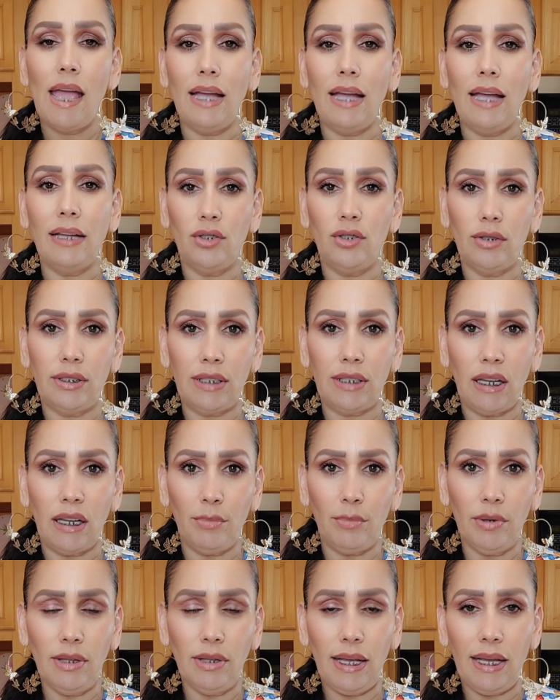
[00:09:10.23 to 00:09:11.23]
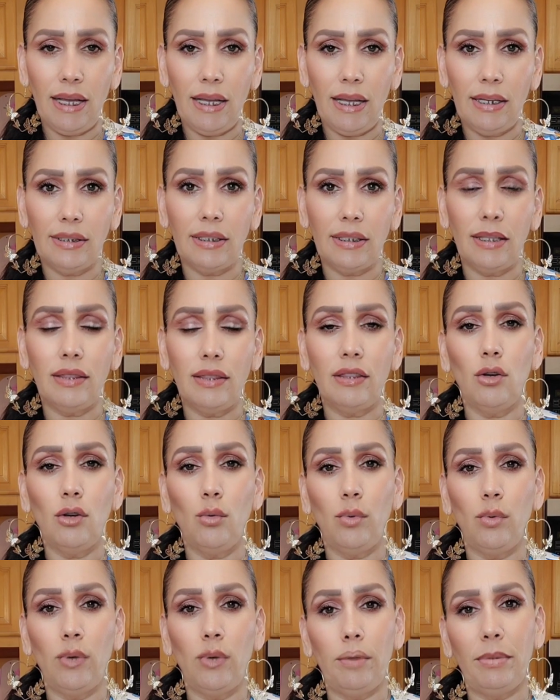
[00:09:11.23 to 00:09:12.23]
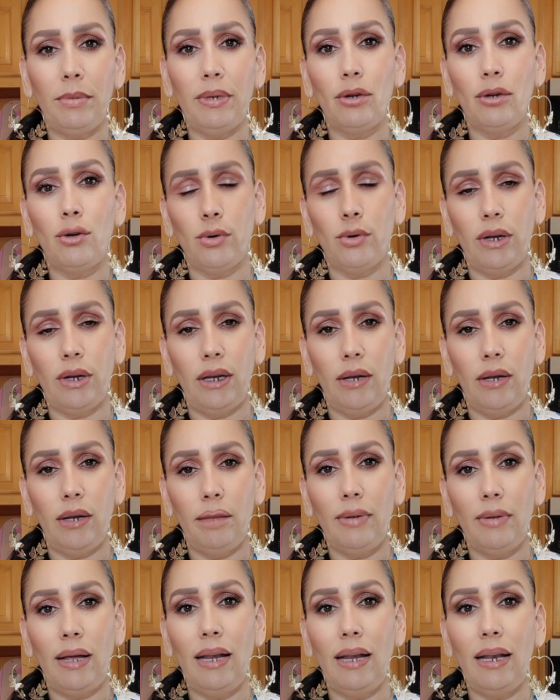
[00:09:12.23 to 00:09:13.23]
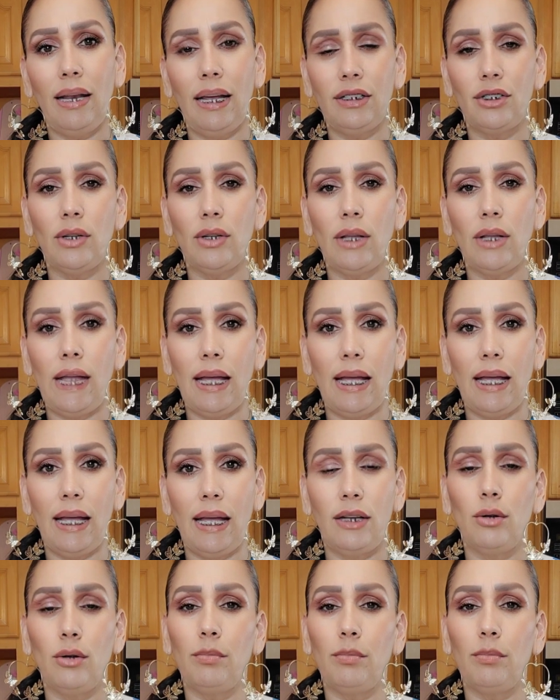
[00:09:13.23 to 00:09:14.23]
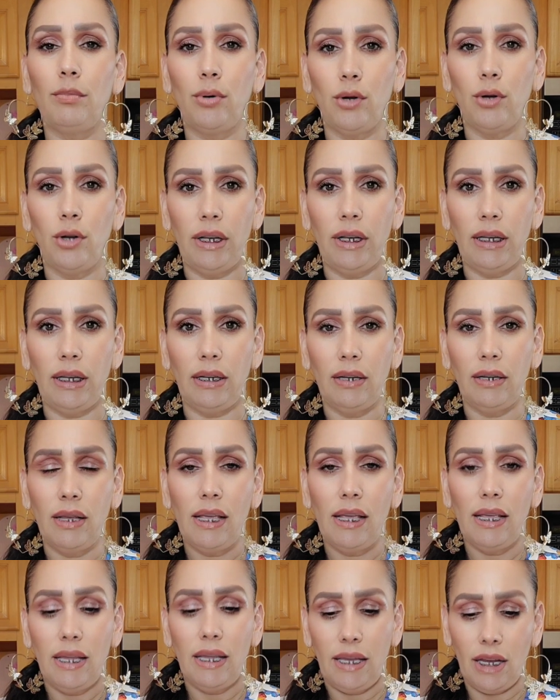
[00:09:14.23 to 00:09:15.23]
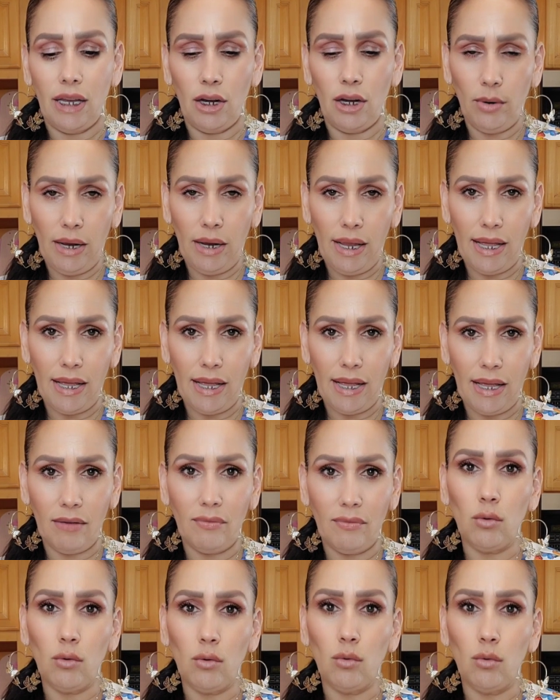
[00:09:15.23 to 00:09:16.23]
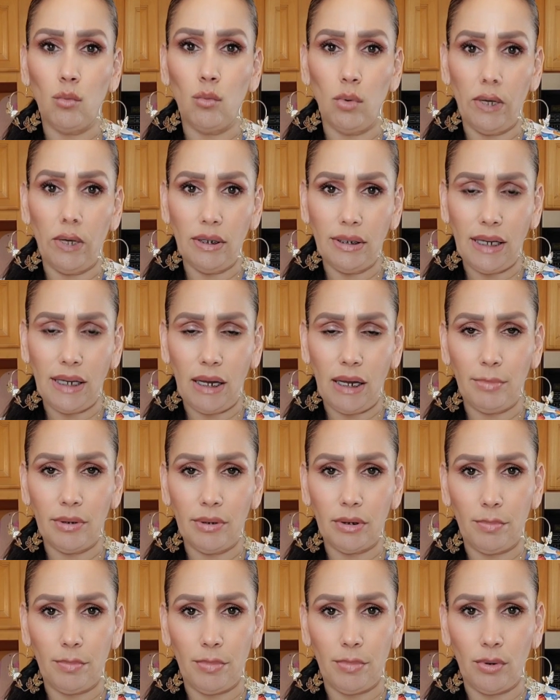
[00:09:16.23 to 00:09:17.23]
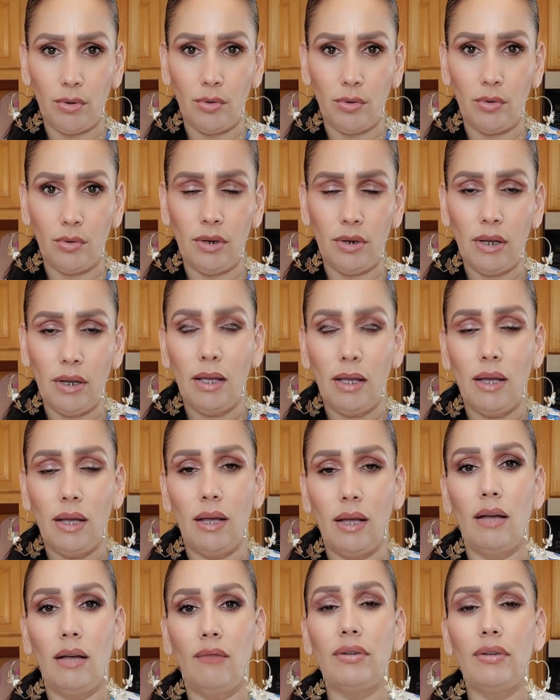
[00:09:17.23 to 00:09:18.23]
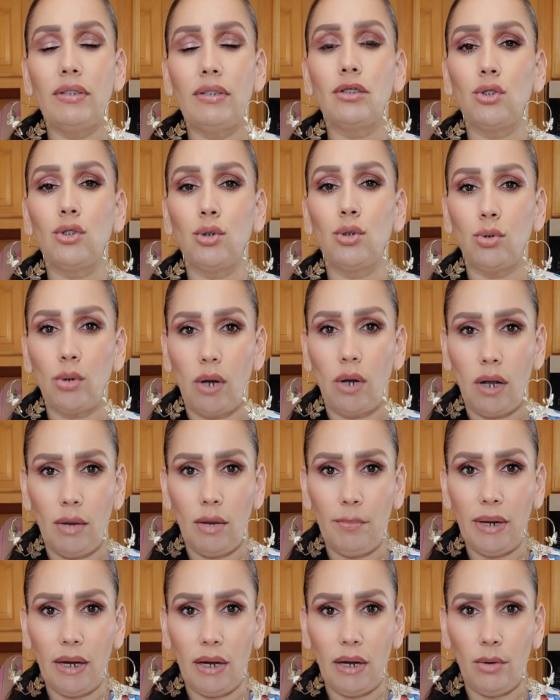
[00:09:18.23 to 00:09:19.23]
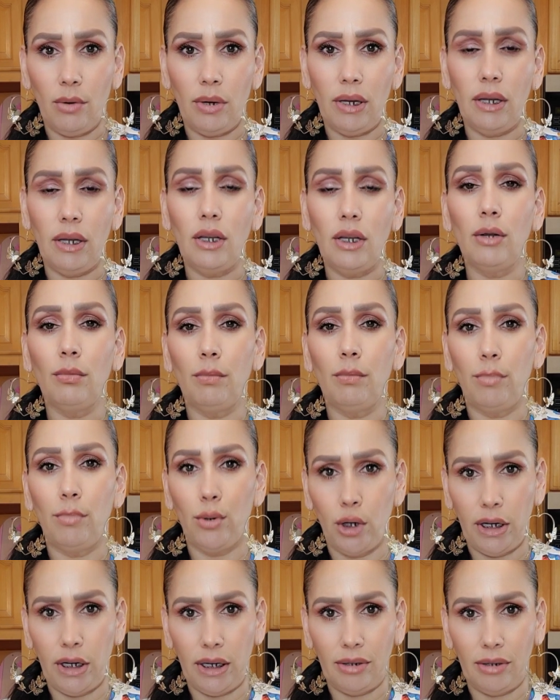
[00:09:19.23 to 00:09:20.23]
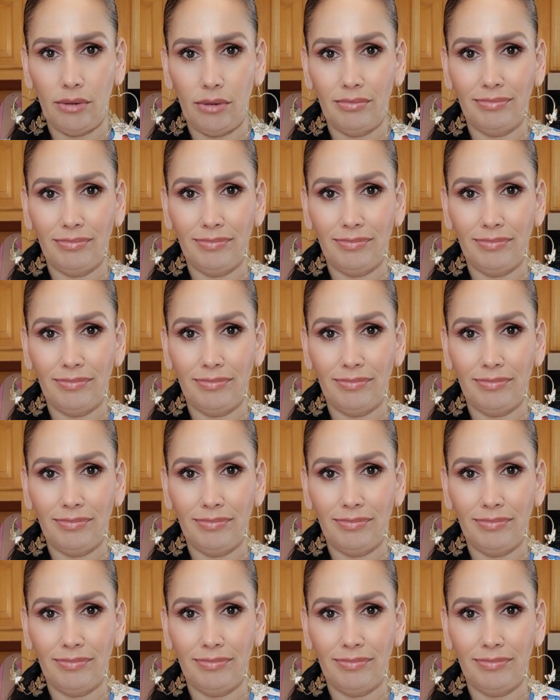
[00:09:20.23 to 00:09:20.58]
And to stabilize the whipping cream, I like to add pudding. Here I have 1 tablespoon of strawberry pudding.